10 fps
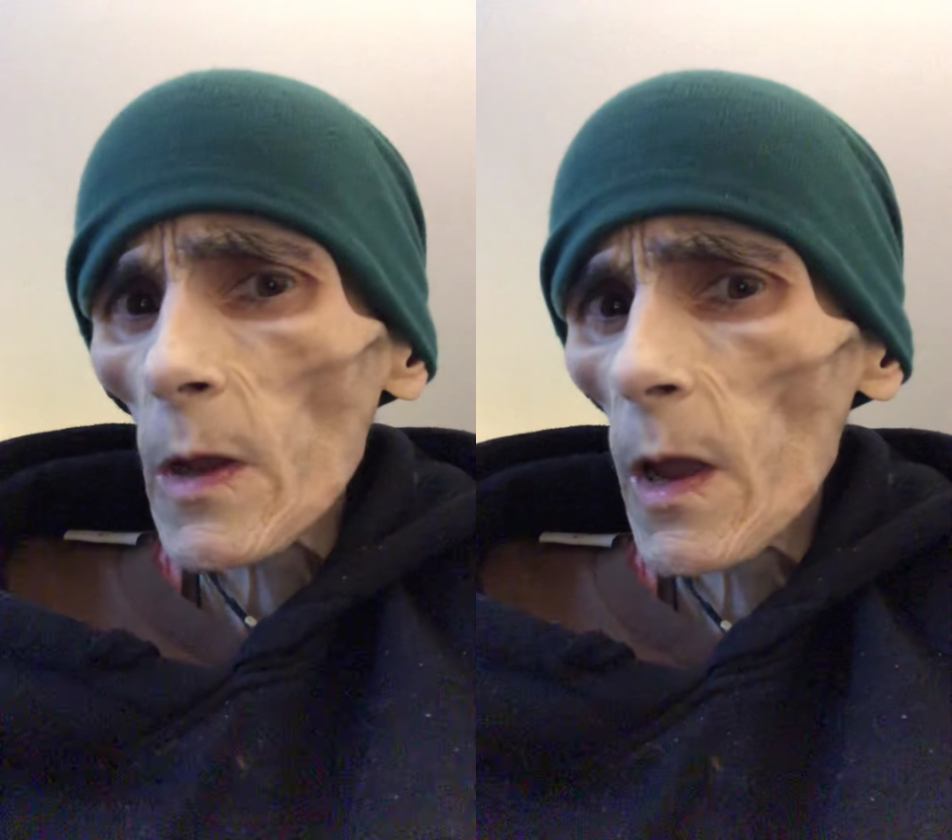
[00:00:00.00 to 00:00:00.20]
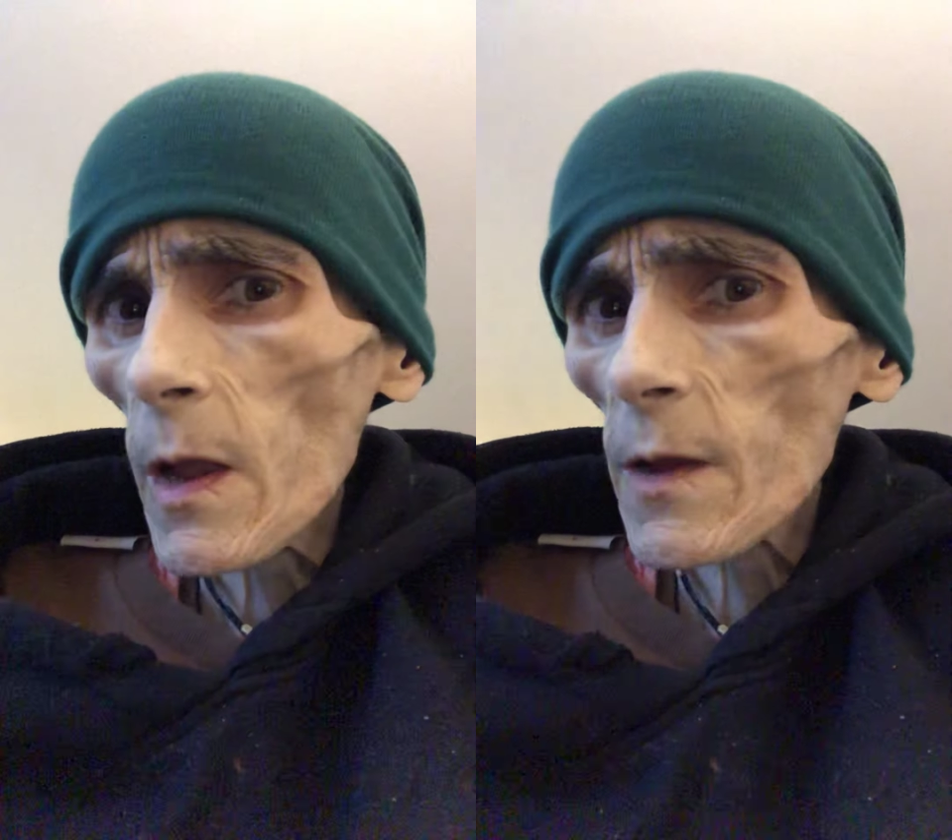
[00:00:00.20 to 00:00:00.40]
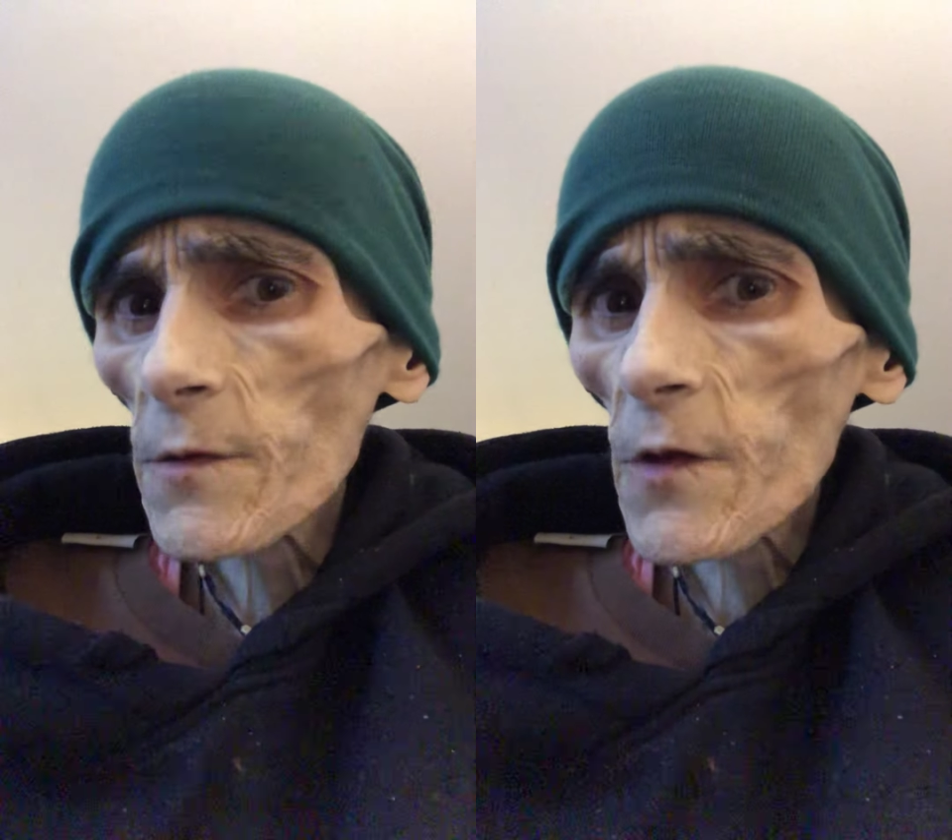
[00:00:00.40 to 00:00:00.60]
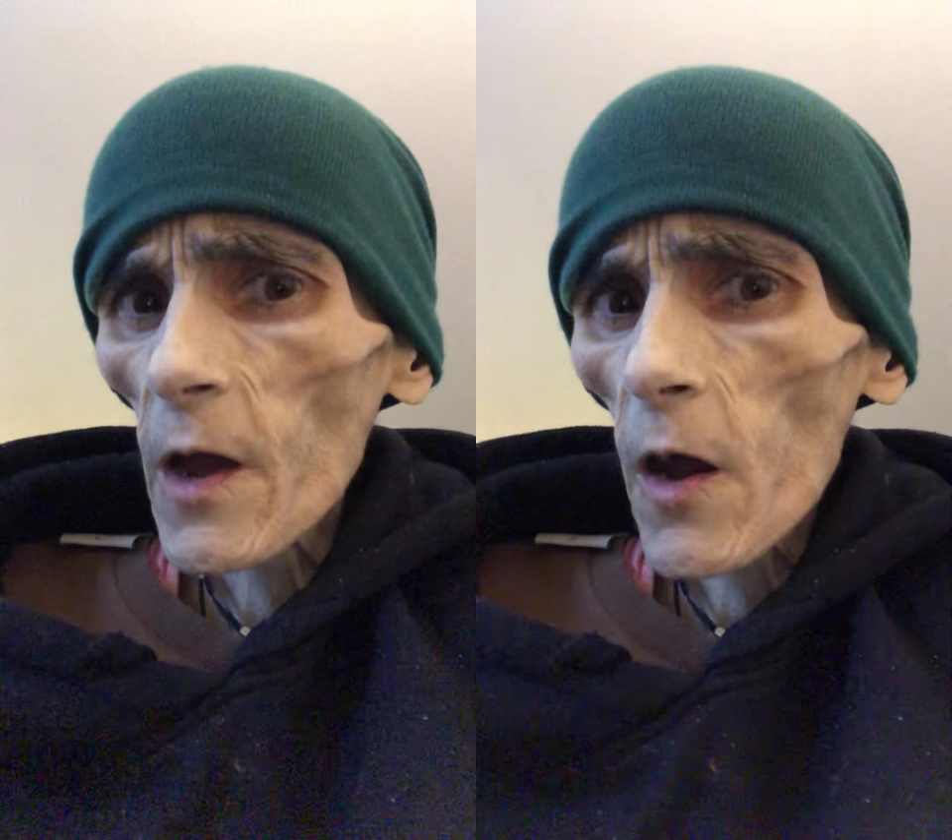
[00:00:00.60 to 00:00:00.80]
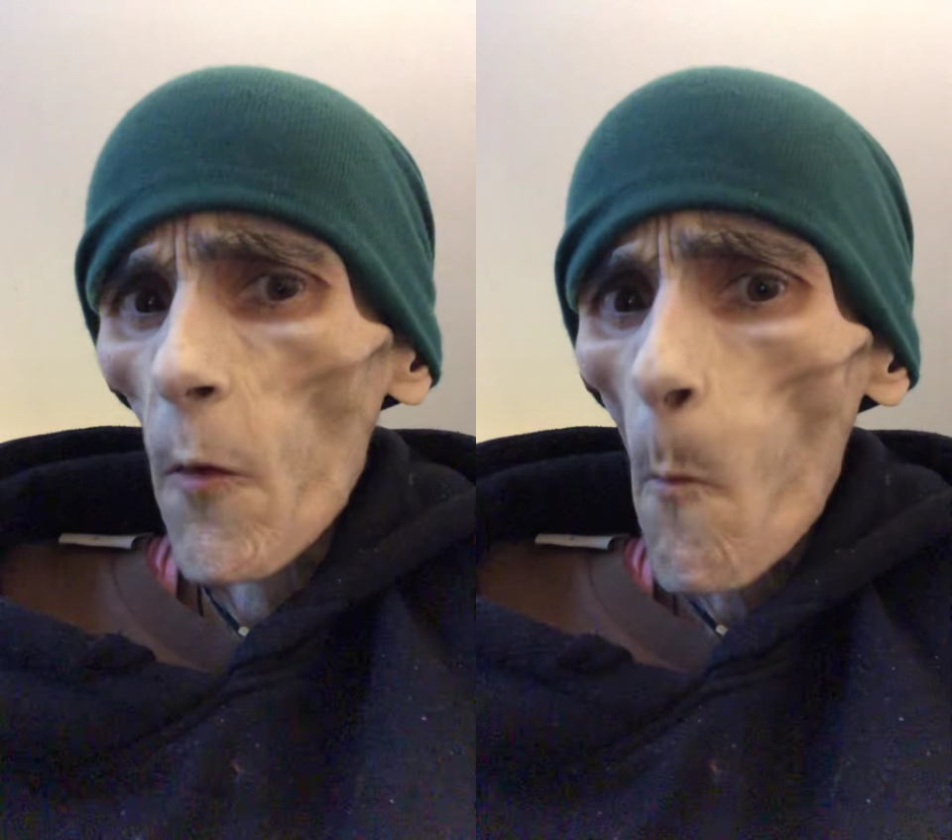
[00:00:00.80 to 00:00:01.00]

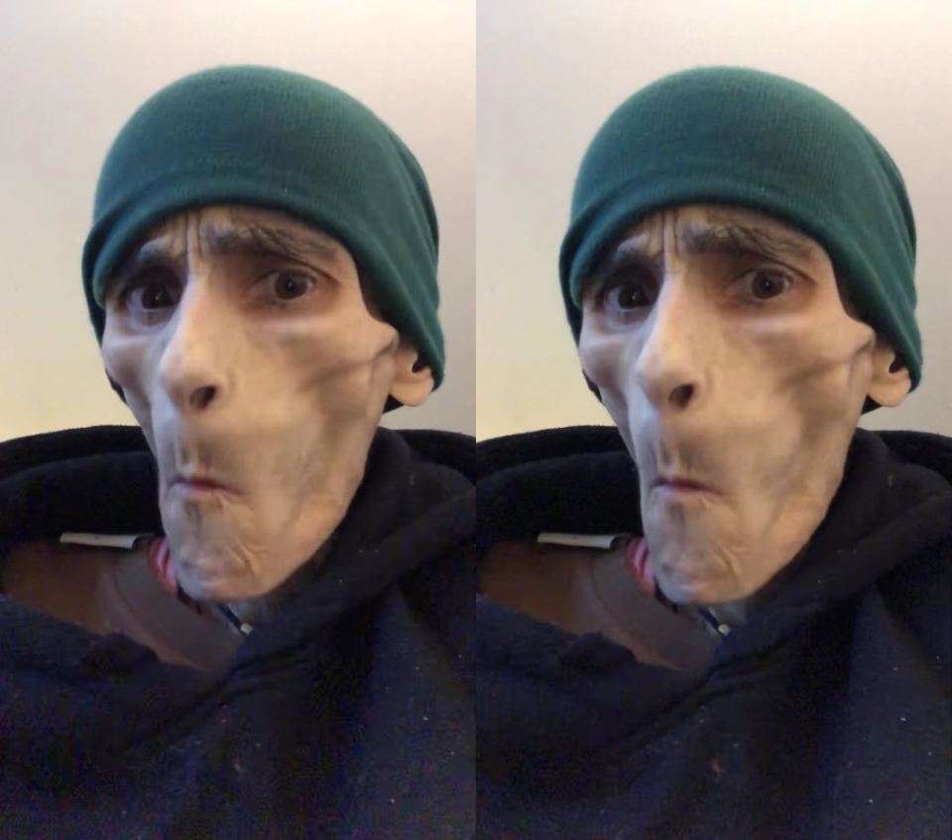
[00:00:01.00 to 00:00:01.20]
And